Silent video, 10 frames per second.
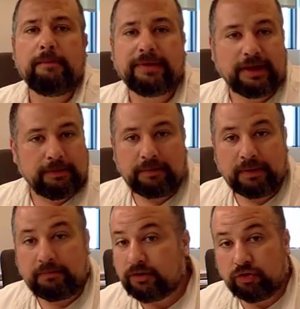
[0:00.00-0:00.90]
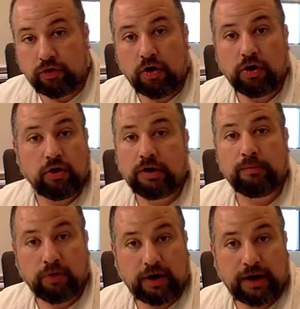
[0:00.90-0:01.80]
But they might be much longer and
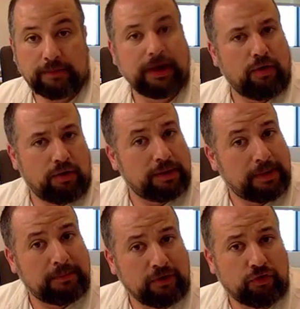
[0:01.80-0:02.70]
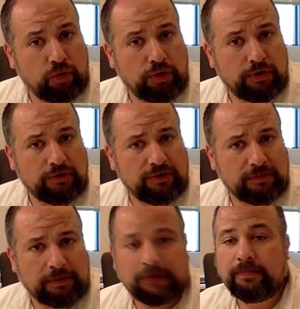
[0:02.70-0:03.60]
more complicated, or they might be shorter and
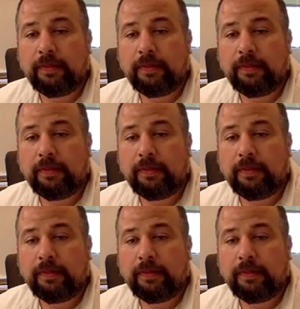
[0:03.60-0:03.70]
simpler.